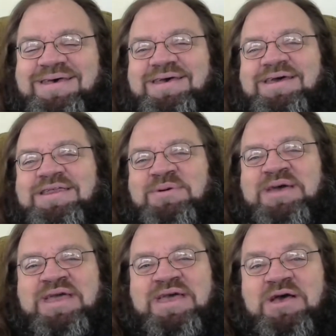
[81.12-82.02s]

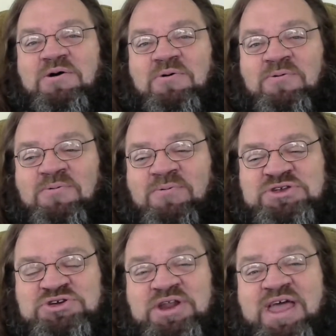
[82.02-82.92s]
anyway,
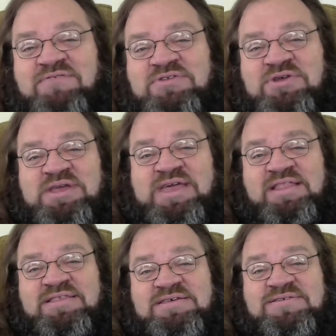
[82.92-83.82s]
what you're going to have to do to get
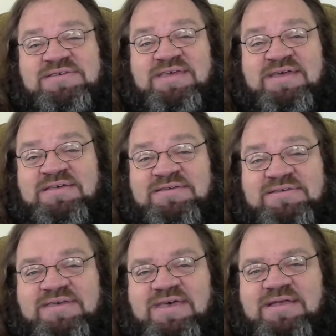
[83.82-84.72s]
this
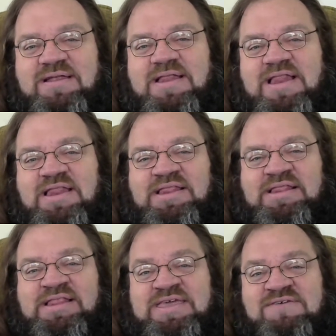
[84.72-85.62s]
is
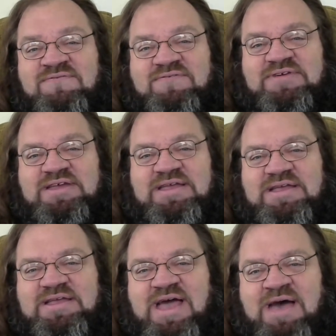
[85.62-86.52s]
leave
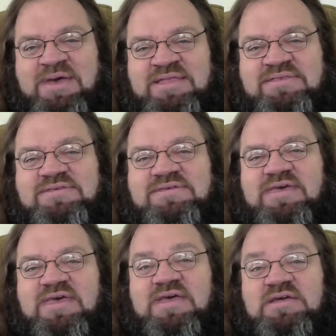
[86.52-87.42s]
comments
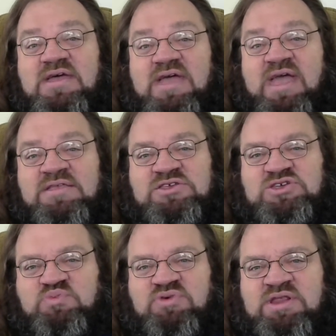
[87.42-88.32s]
and
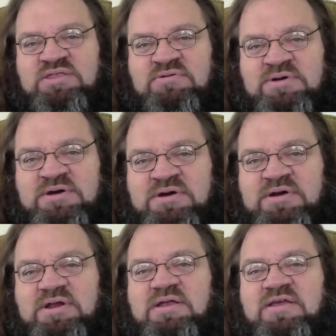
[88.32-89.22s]
spread the word.
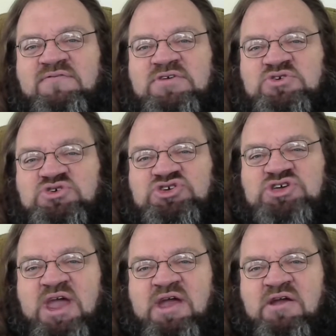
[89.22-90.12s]
If you
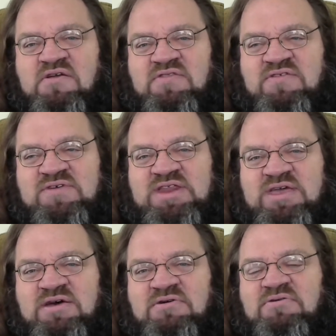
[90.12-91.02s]
share the
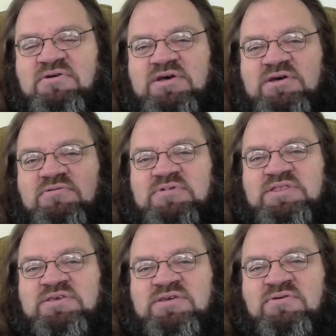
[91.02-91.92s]
video with
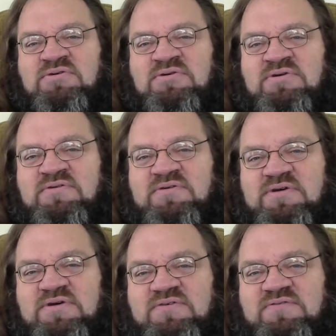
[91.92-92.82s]
your
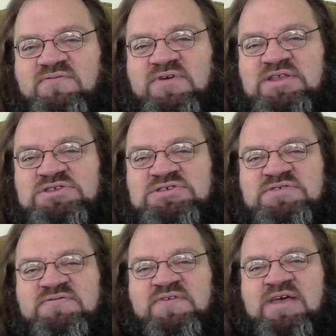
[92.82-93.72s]
friends
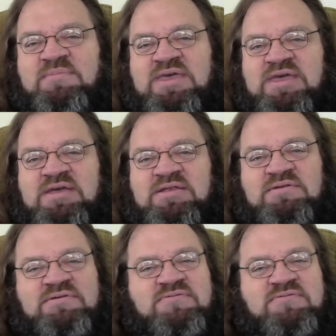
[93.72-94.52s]
and family and